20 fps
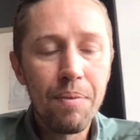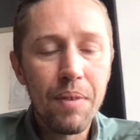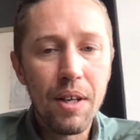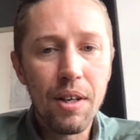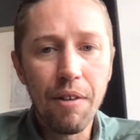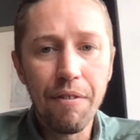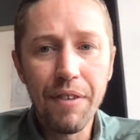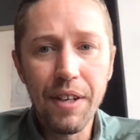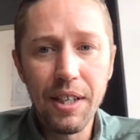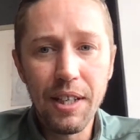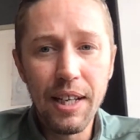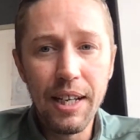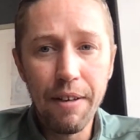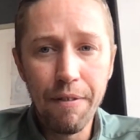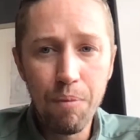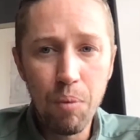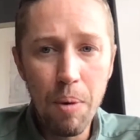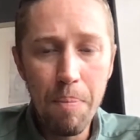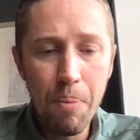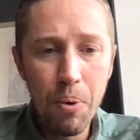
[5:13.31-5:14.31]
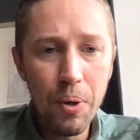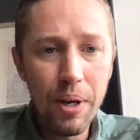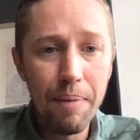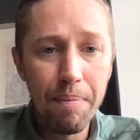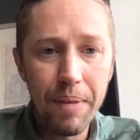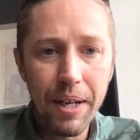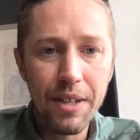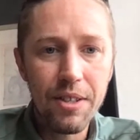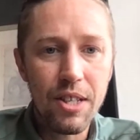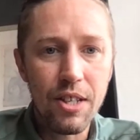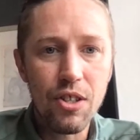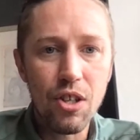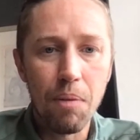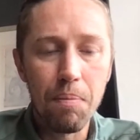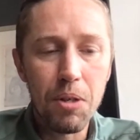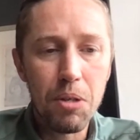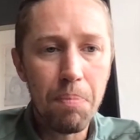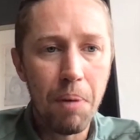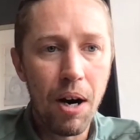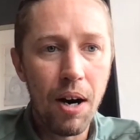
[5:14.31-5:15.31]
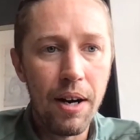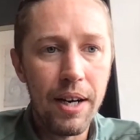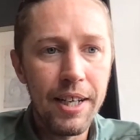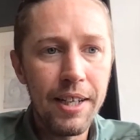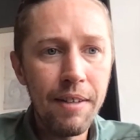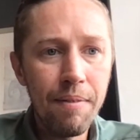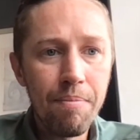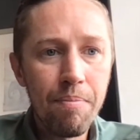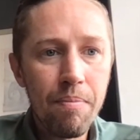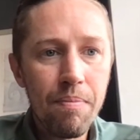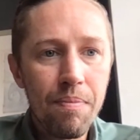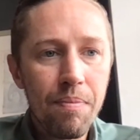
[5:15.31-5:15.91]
And I think that if we put him next to Thomas Partey,